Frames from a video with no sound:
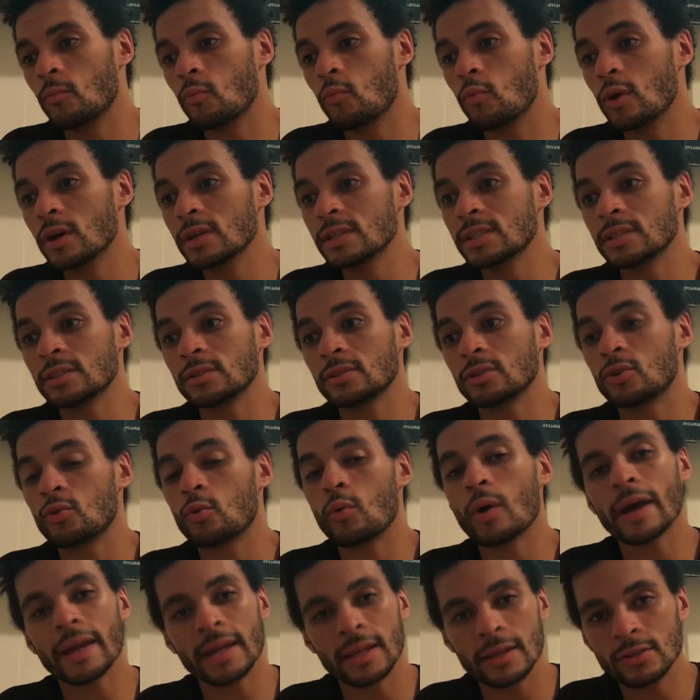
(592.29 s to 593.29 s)
Wasn't
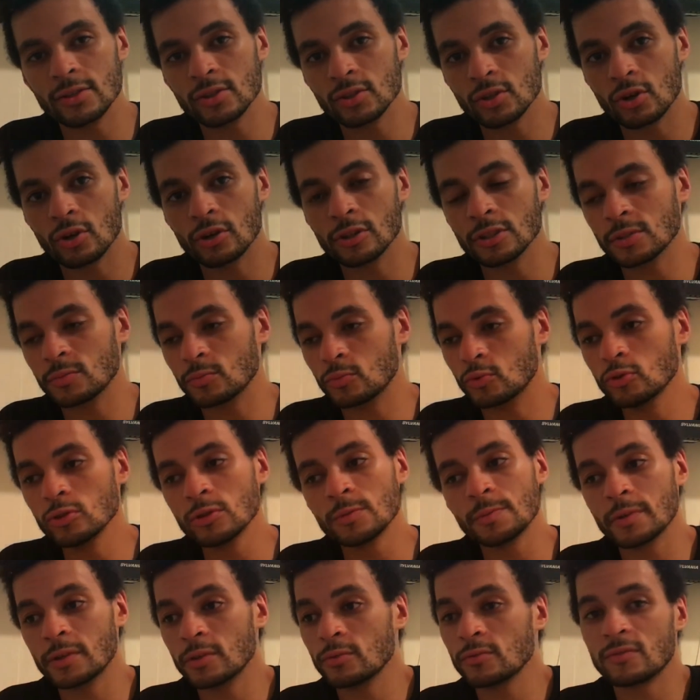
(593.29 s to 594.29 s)
quite as long as
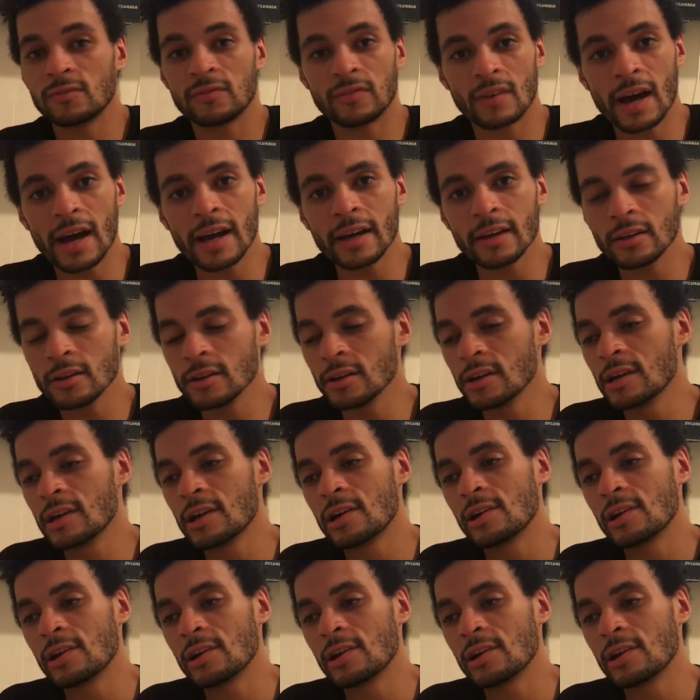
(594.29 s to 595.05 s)
Mook's, but it was fire.